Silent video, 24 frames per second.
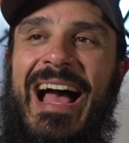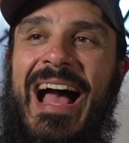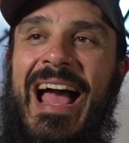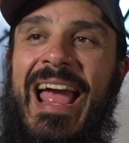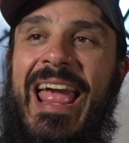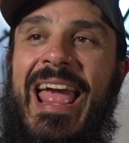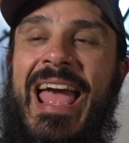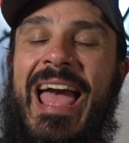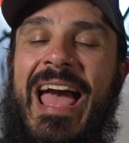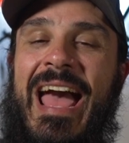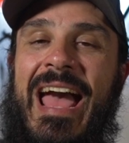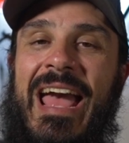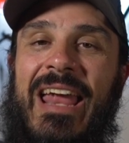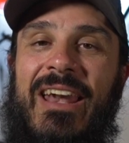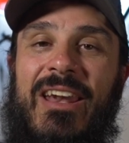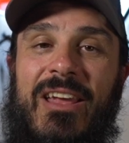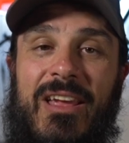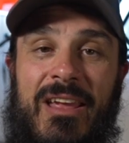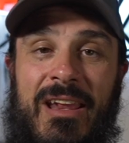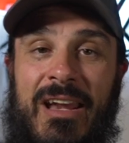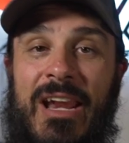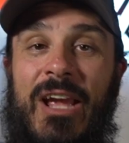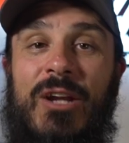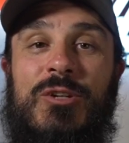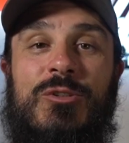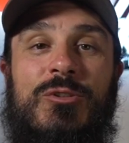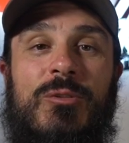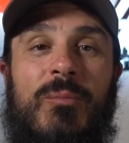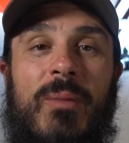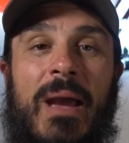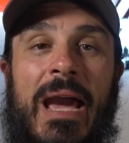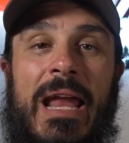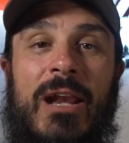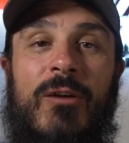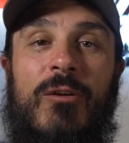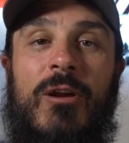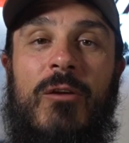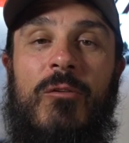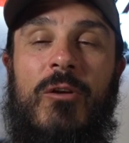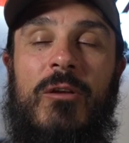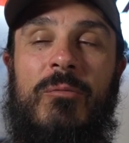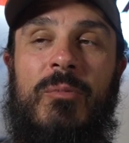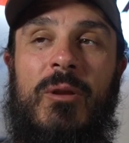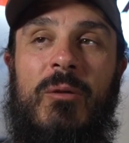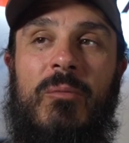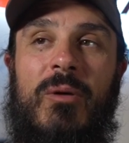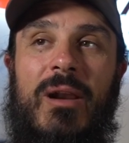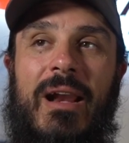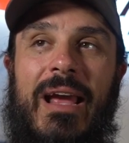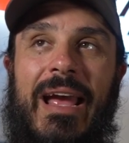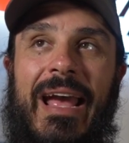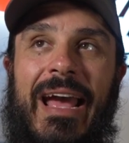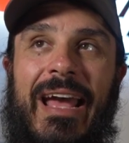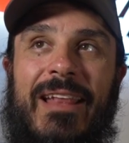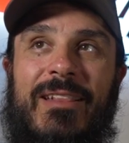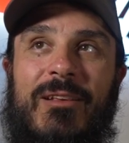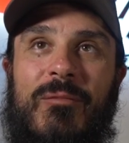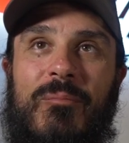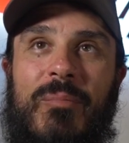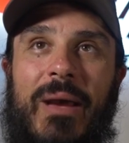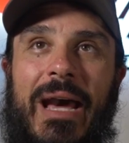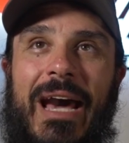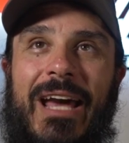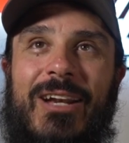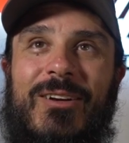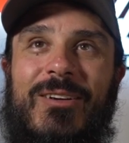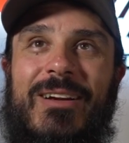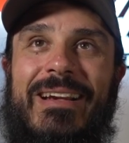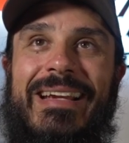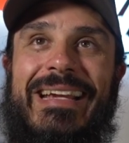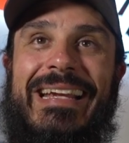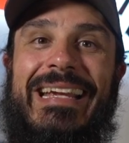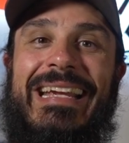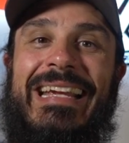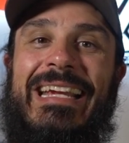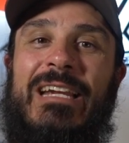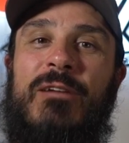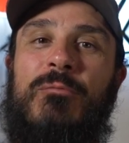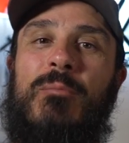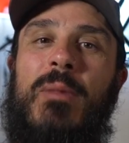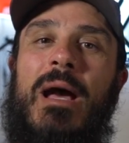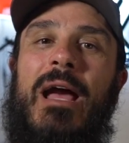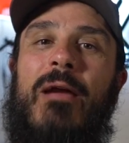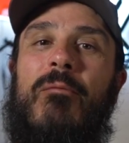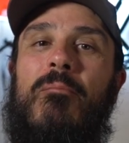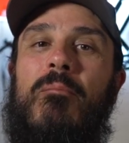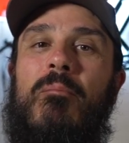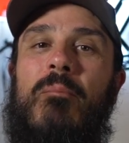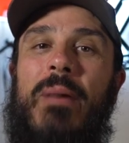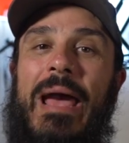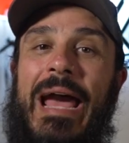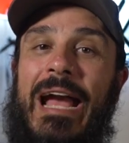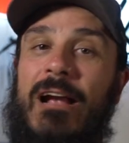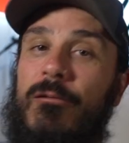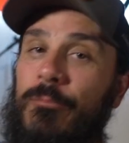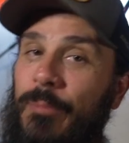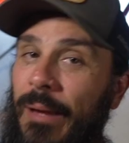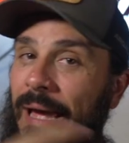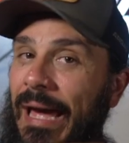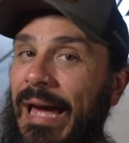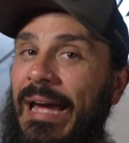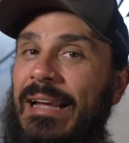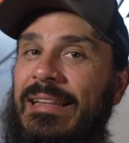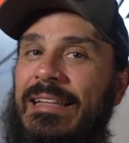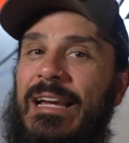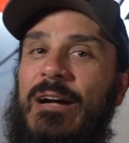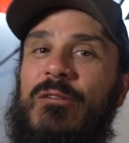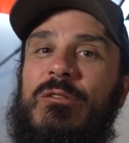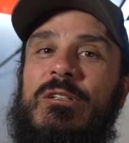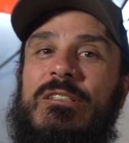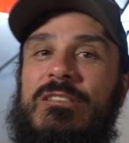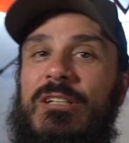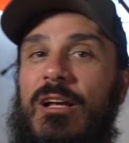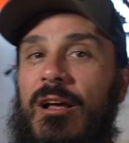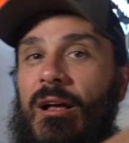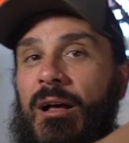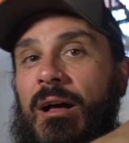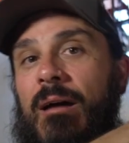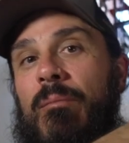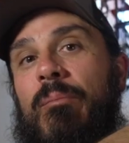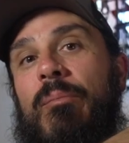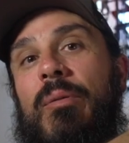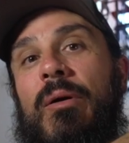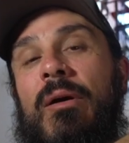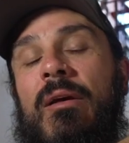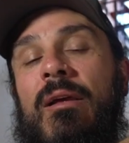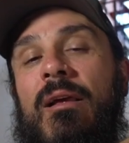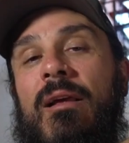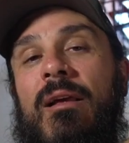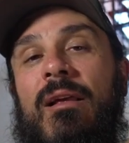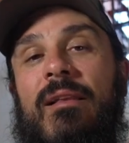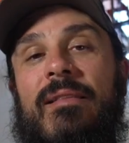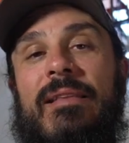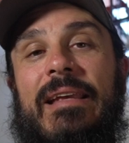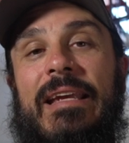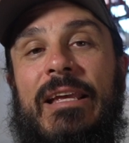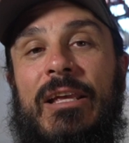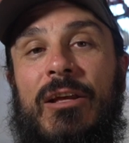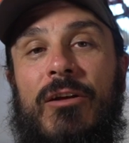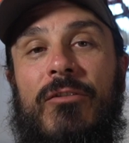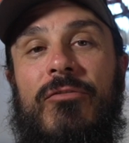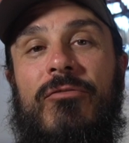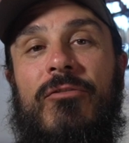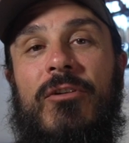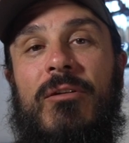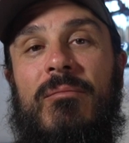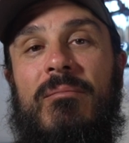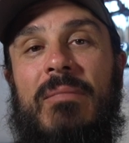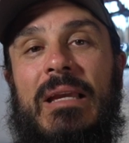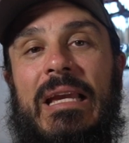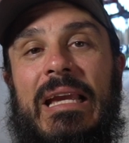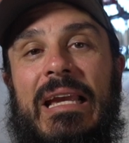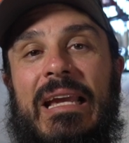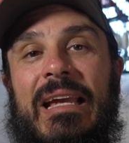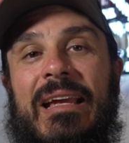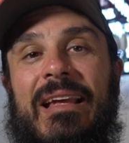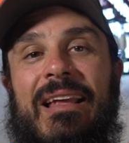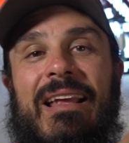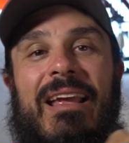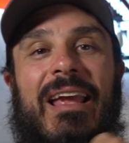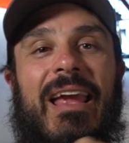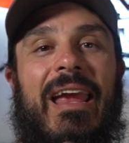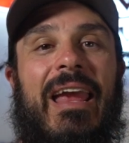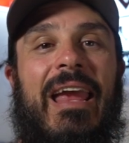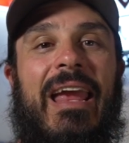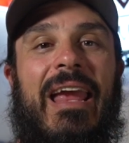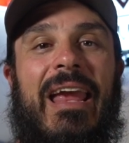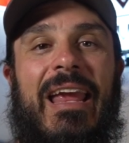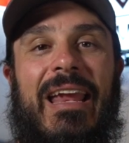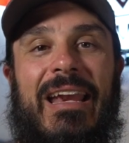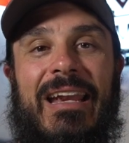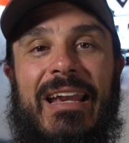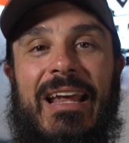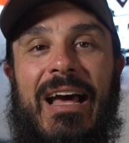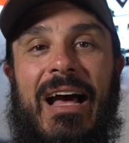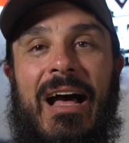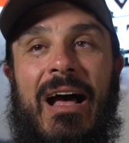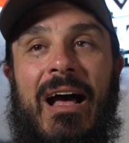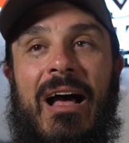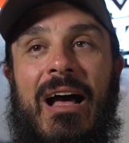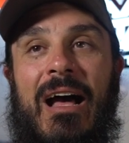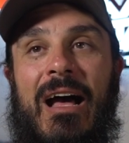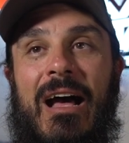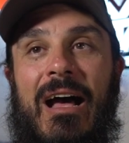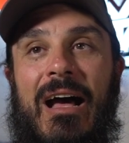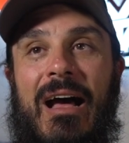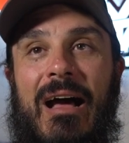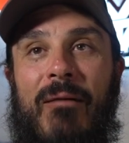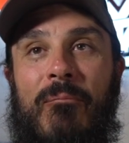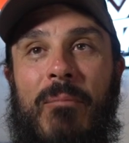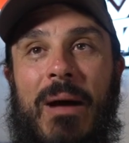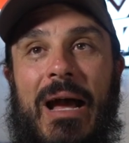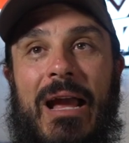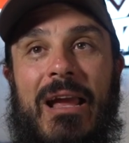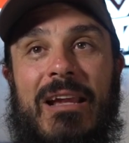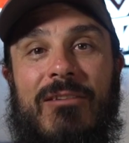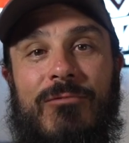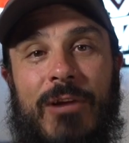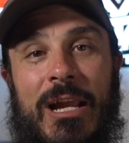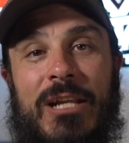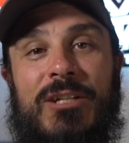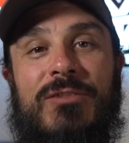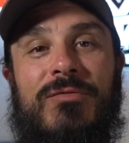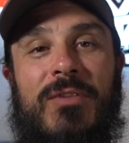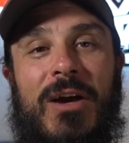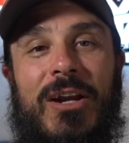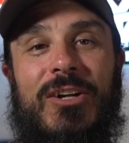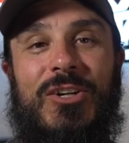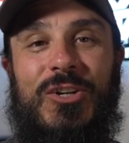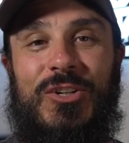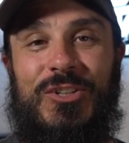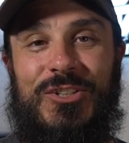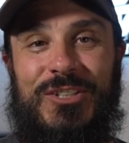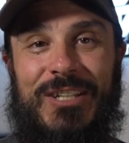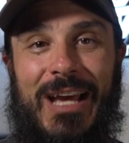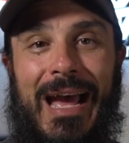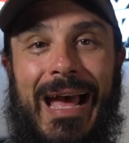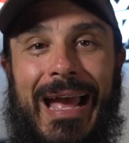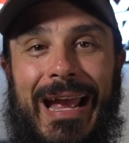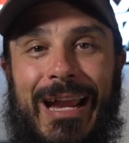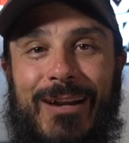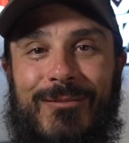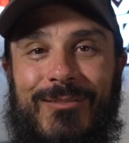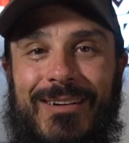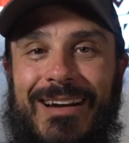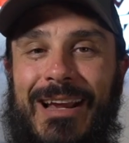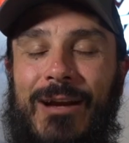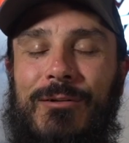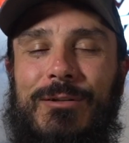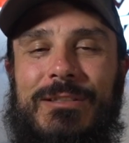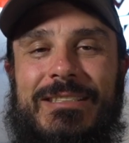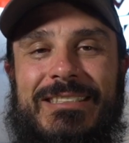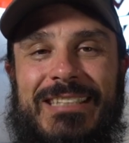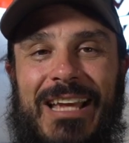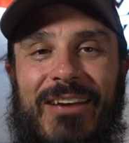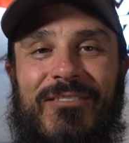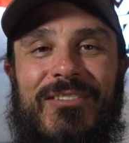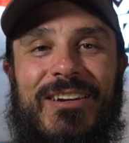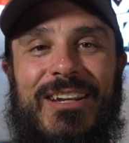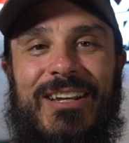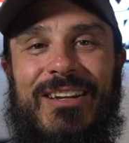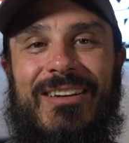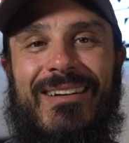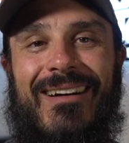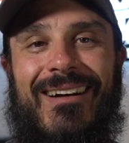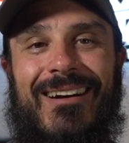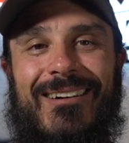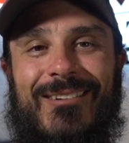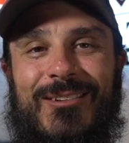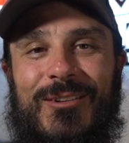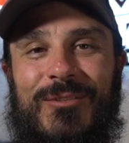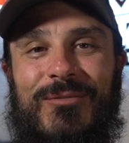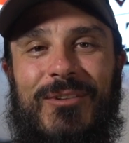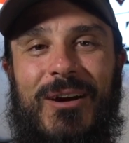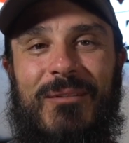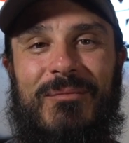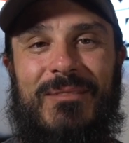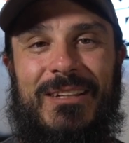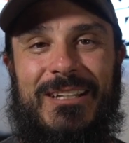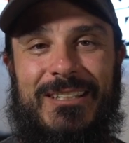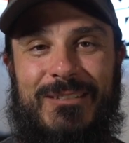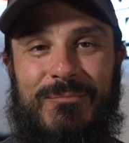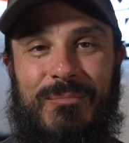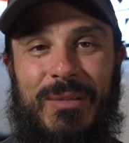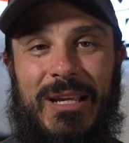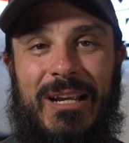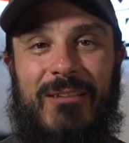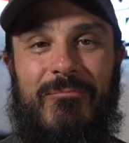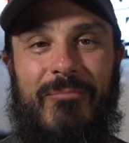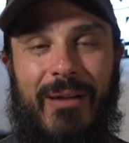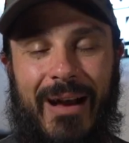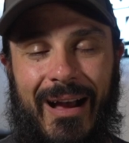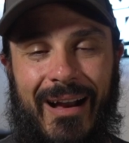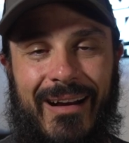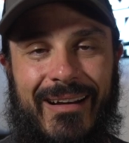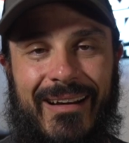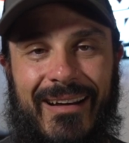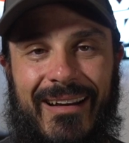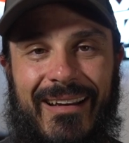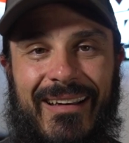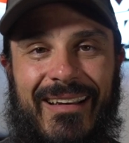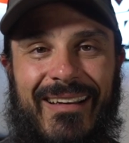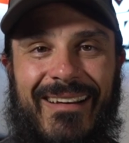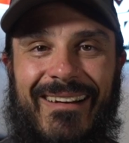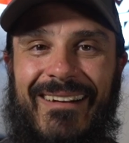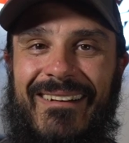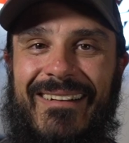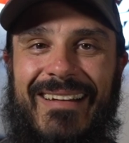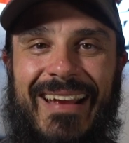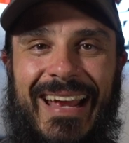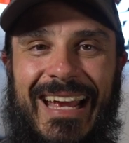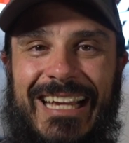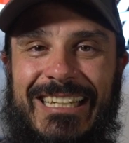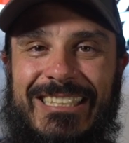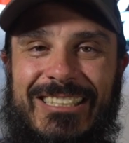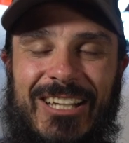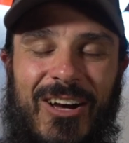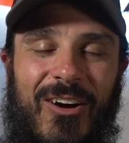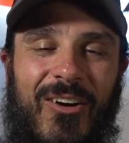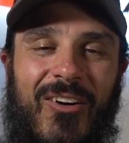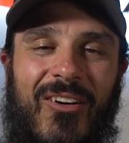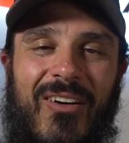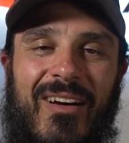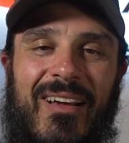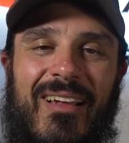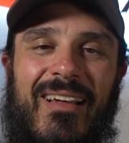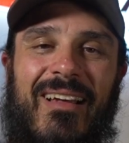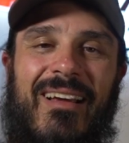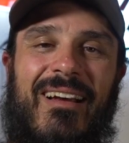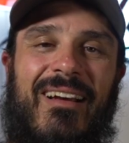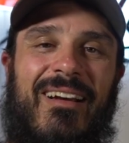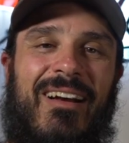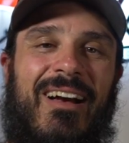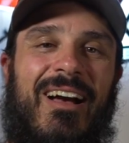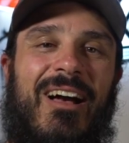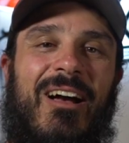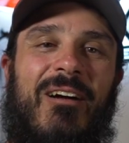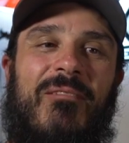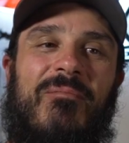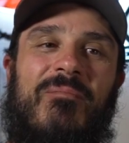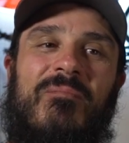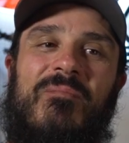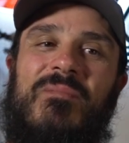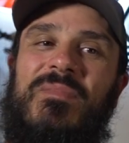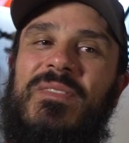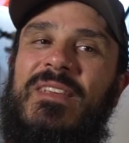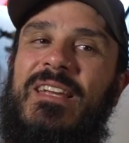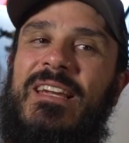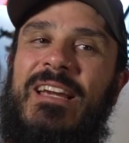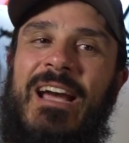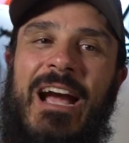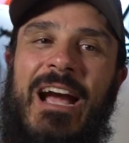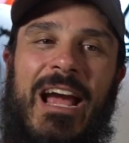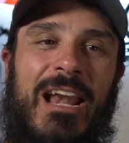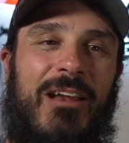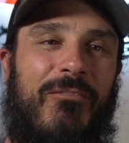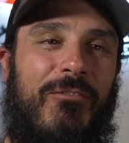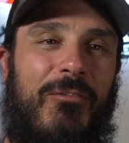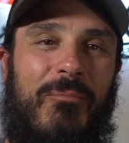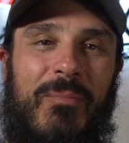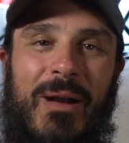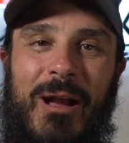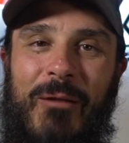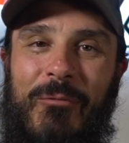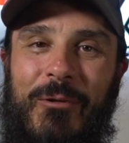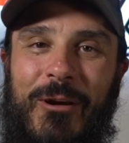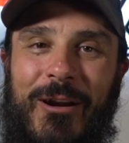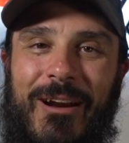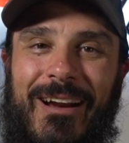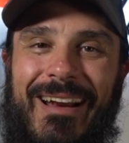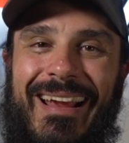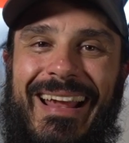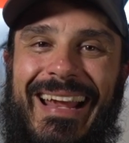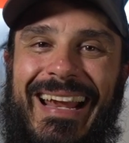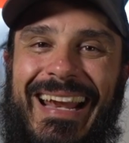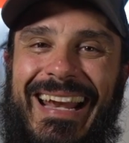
I had an extra battery with me, but I had the battery in my backpack that was up the hill from me, and my rangefinder died when I was 70 yards from this big buck. Okay, so kind of a bummer.